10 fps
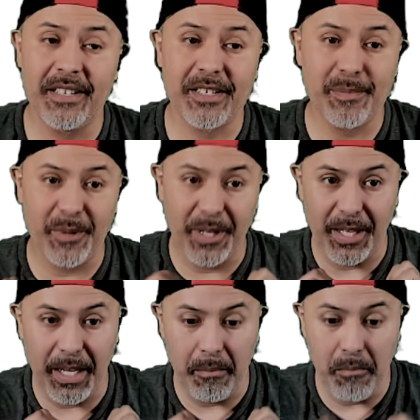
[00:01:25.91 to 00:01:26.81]
They're
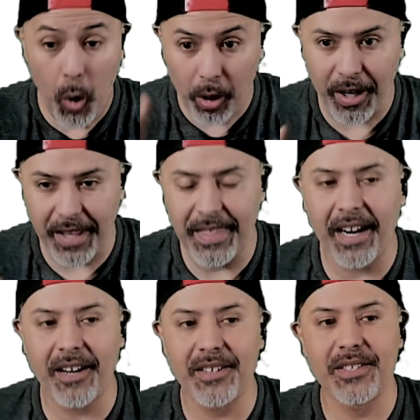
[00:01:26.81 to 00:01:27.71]
sprinkling more in
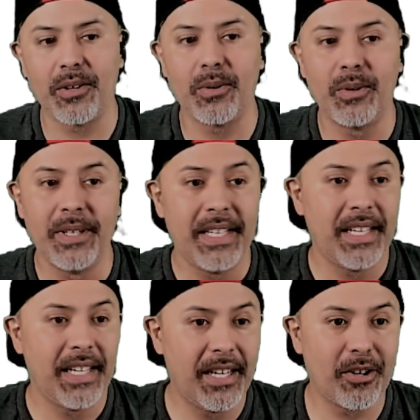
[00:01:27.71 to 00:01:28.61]
there, so
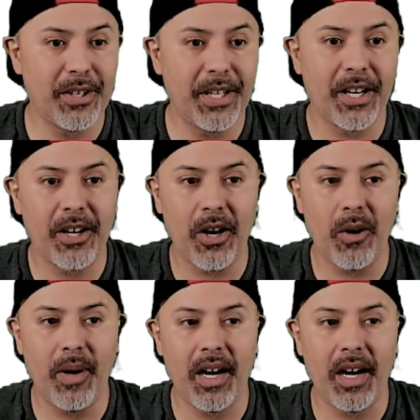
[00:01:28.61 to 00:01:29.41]
here you go.